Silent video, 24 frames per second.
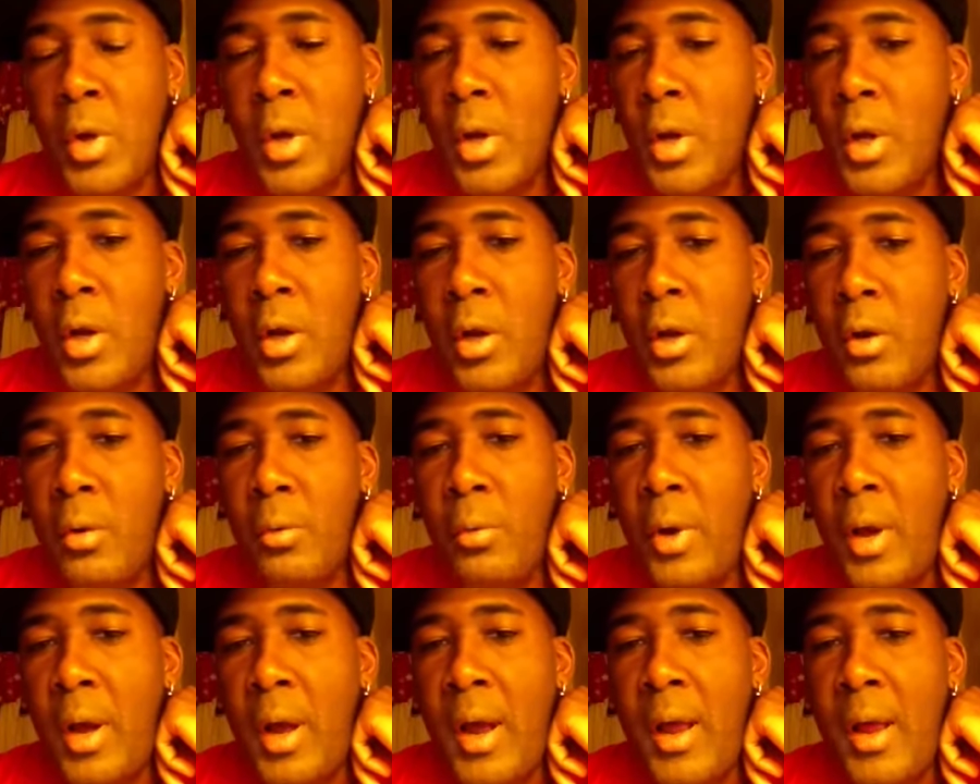
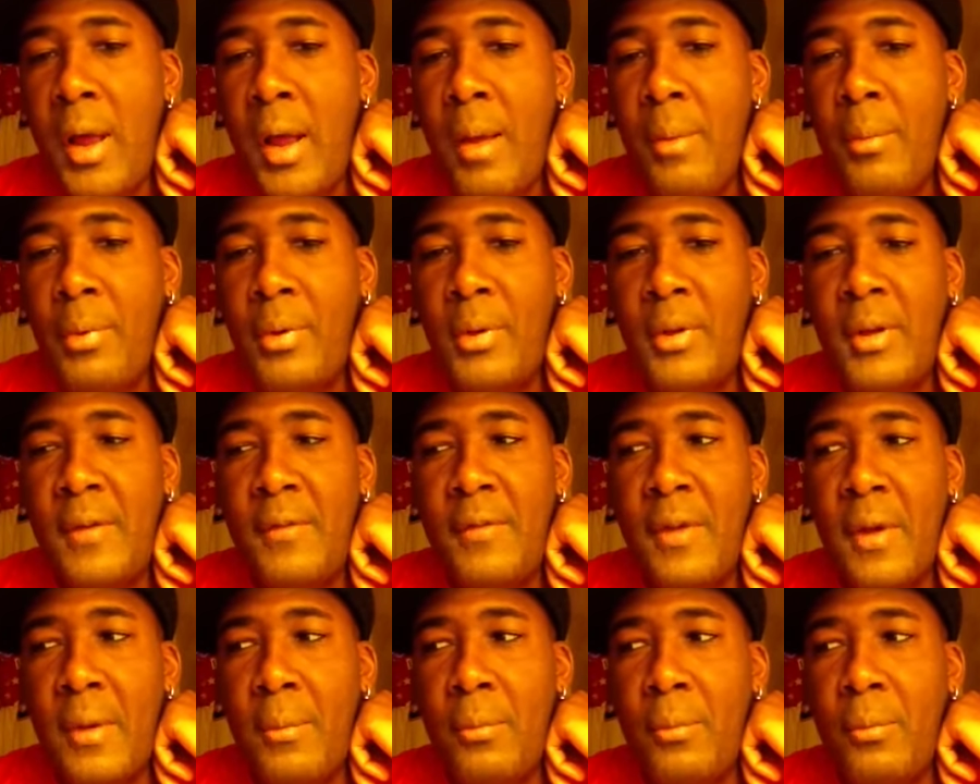I
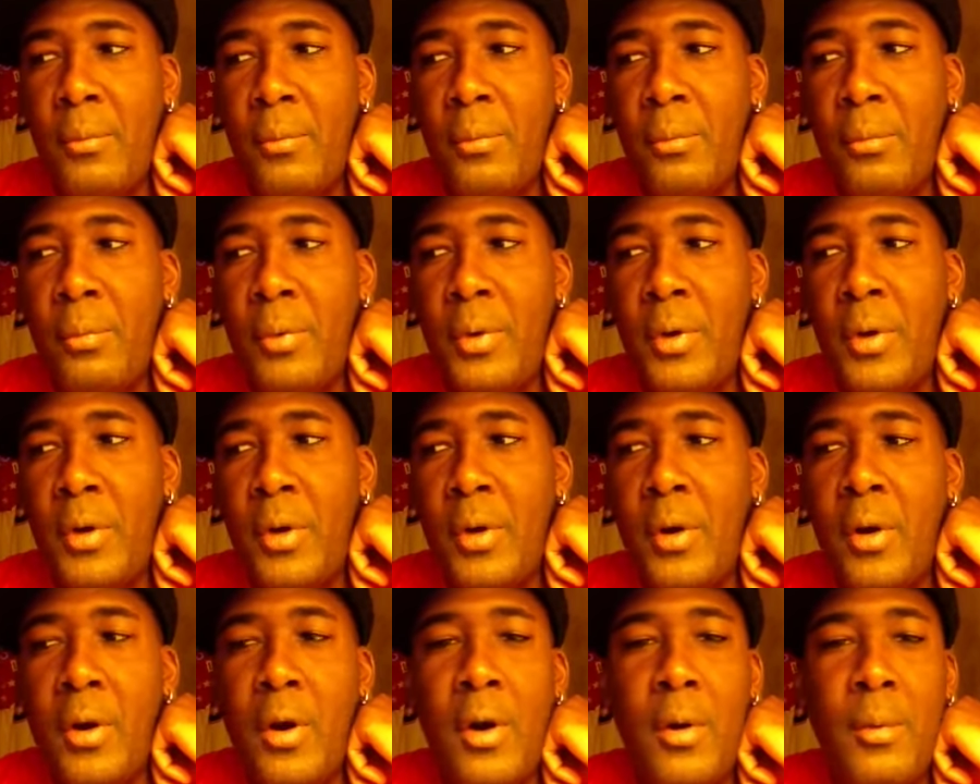believe that we
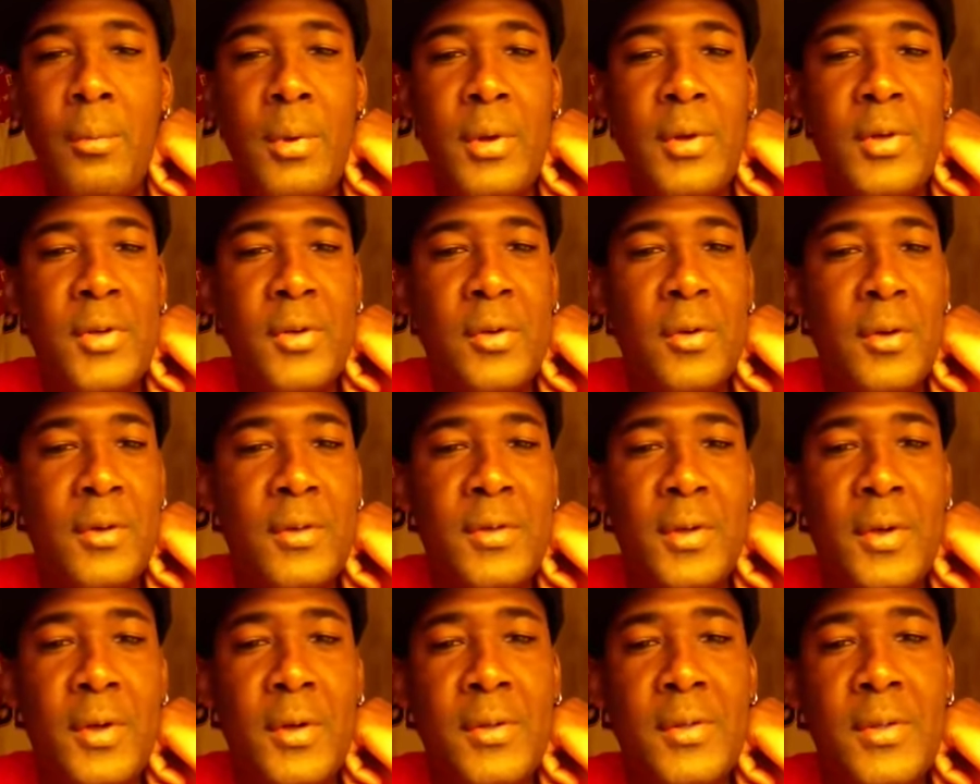are all mature
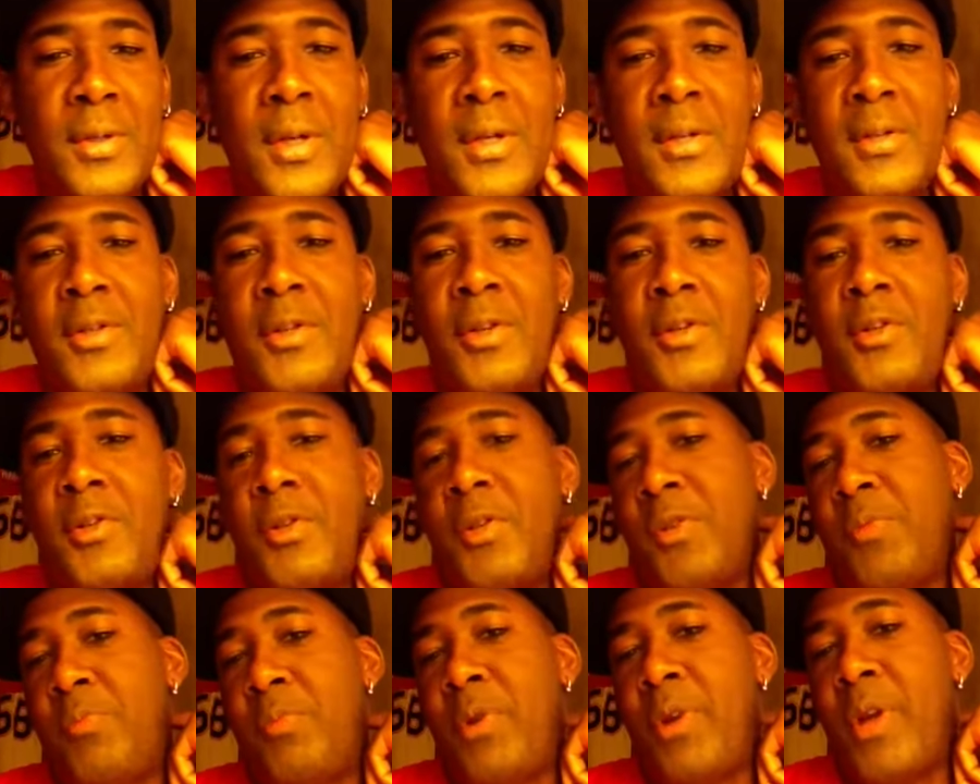adults and should
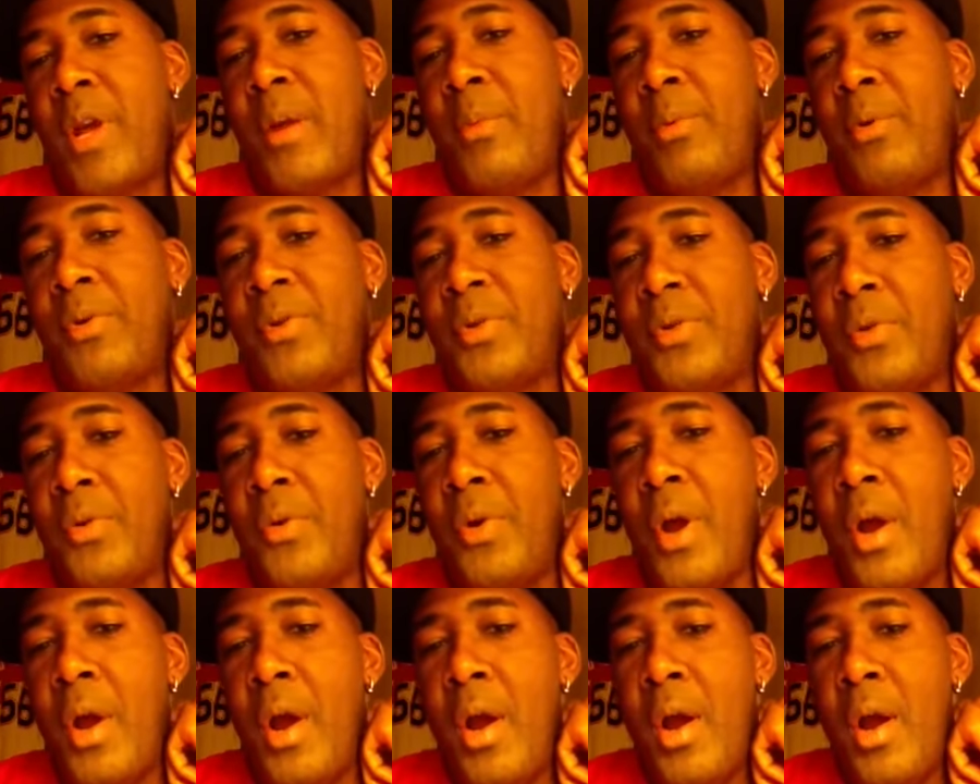just be able
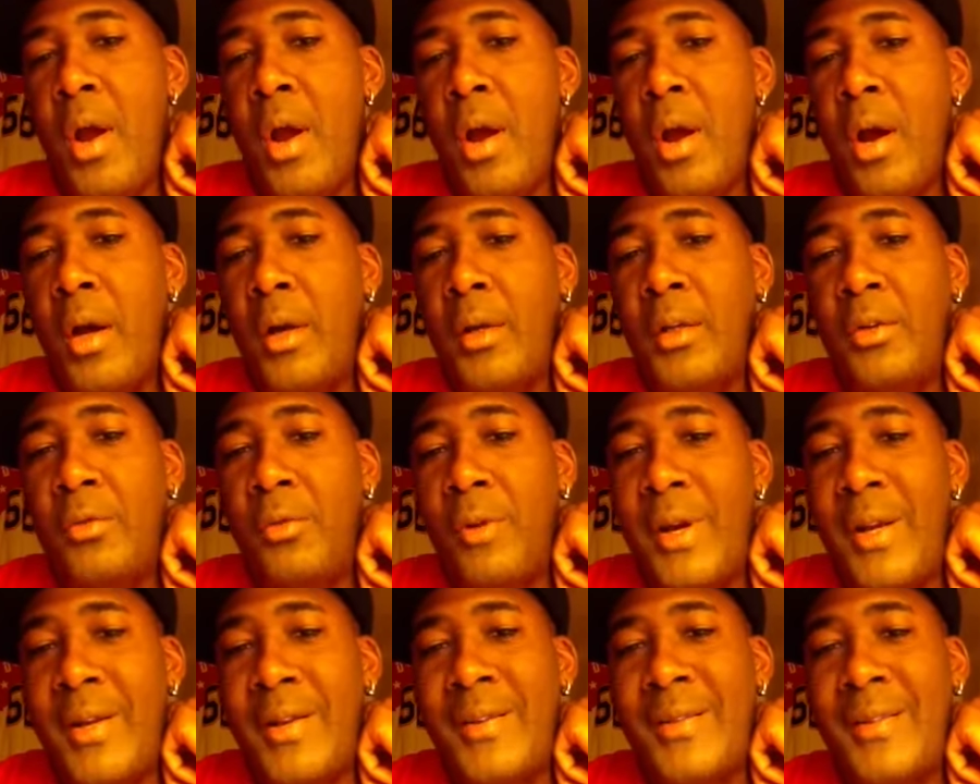to
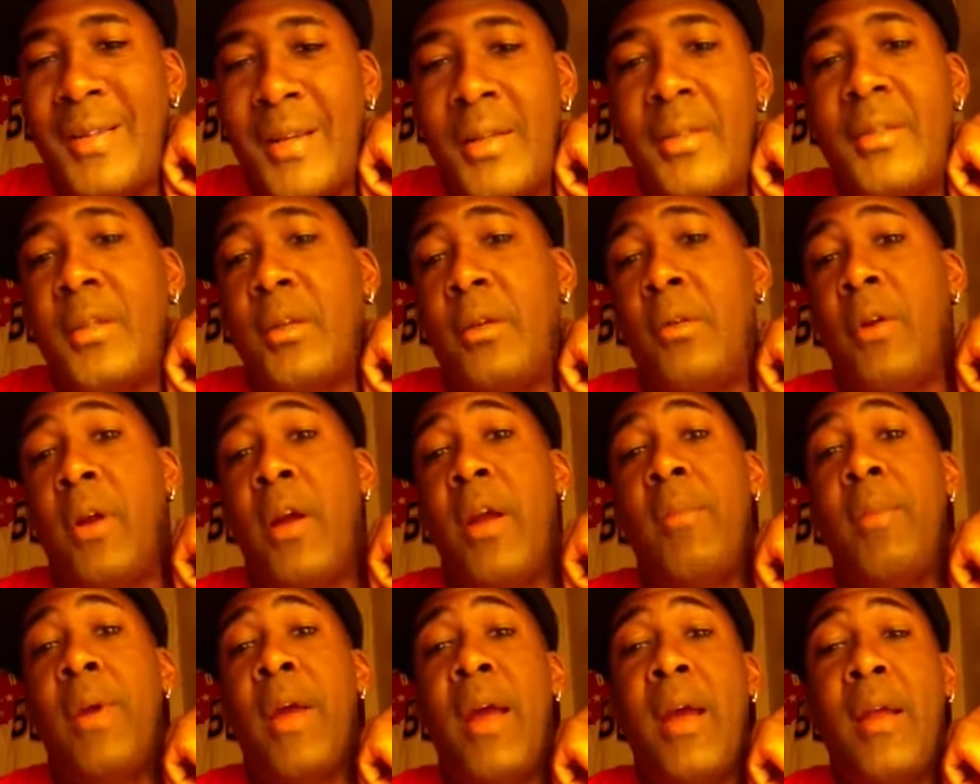agree to
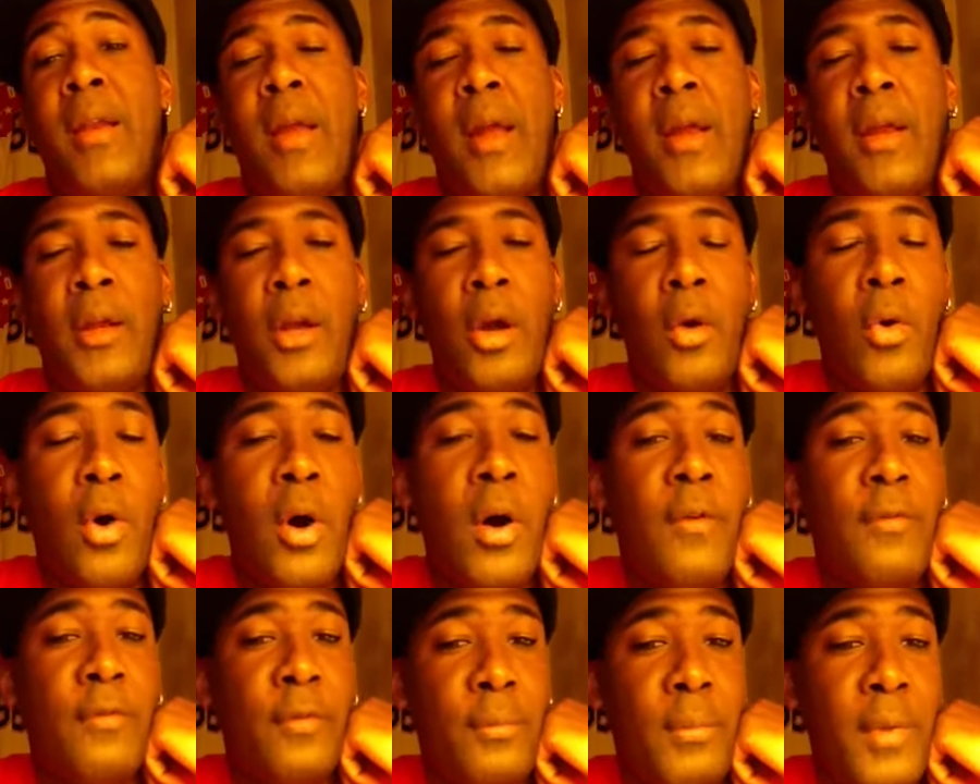disagree, man, and go
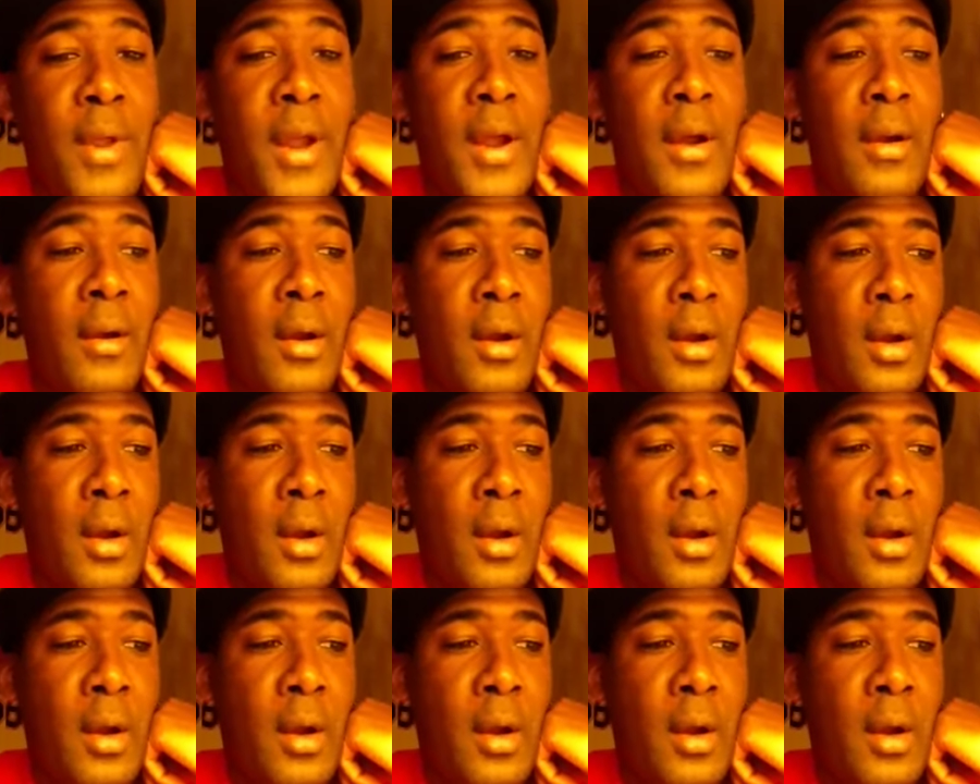on from there.